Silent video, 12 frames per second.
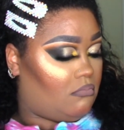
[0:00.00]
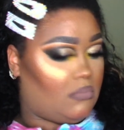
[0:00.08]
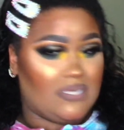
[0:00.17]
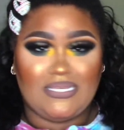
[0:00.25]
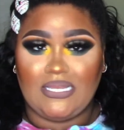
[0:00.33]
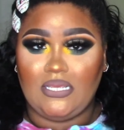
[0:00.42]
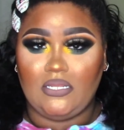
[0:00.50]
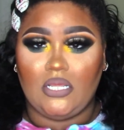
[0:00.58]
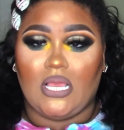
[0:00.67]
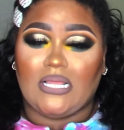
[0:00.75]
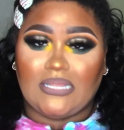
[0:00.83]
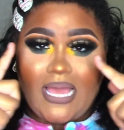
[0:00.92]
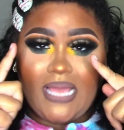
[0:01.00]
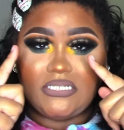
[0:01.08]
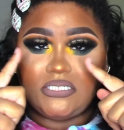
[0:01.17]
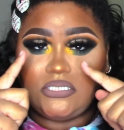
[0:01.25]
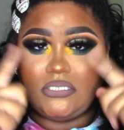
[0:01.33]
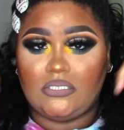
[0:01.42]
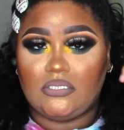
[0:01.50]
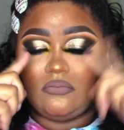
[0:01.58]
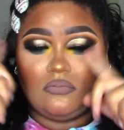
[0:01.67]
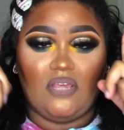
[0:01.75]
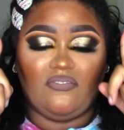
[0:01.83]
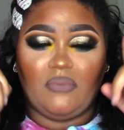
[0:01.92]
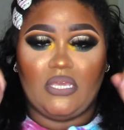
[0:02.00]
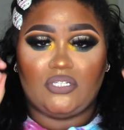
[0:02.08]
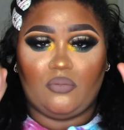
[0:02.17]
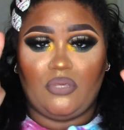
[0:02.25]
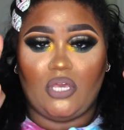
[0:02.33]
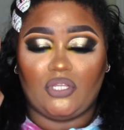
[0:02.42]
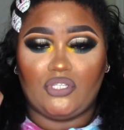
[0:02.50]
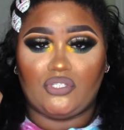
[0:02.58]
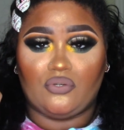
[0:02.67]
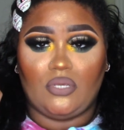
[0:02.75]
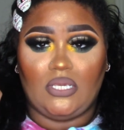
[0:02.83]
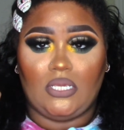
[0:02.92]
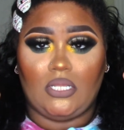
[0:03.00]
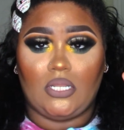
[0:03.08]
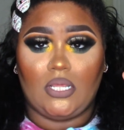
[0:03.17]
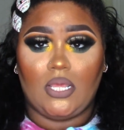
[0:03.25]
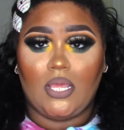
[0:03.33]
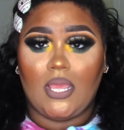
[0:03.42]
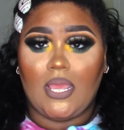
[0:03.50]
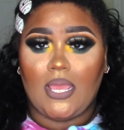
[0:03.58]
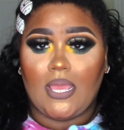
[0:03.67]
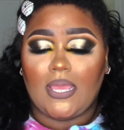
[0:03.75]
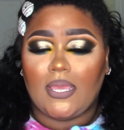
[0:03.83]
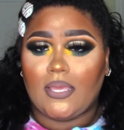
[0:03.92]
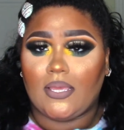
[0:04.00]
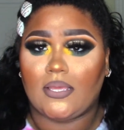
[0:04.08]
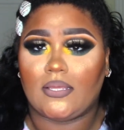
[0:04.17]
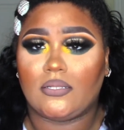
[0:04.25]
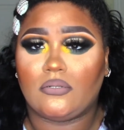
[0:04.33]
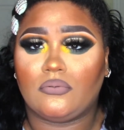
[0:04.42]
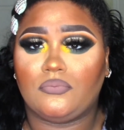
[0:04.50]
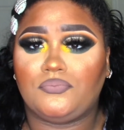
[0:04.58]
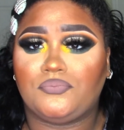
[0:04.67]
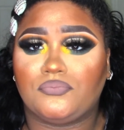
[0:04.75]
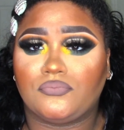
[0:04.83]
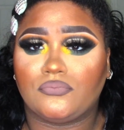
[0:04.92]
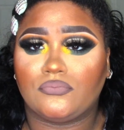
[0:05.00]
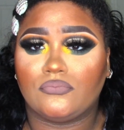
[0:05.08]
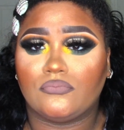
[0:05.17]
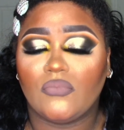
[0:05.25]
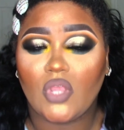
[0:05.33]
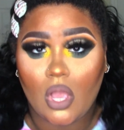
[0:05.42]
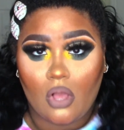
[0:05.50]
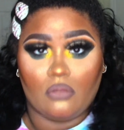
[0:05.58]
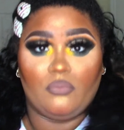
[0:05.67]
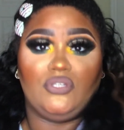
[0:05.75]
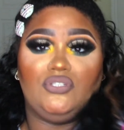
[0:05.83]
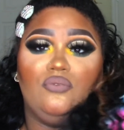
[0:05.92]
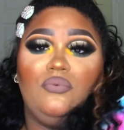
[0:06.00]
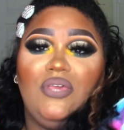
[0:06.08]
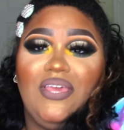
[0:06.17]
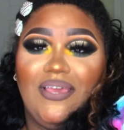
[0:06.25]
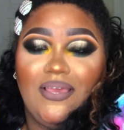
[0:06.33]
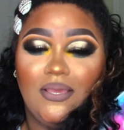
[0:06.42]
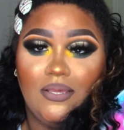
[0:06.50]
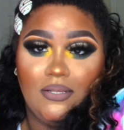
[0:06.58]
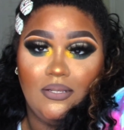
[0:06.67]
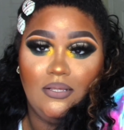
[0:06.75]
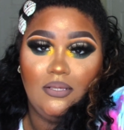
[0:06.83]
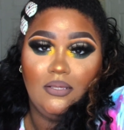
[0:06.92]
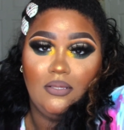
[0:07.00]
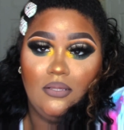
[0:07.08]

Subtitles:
Is that it? Lashes, information will be on the screen. And oh, let me zoom in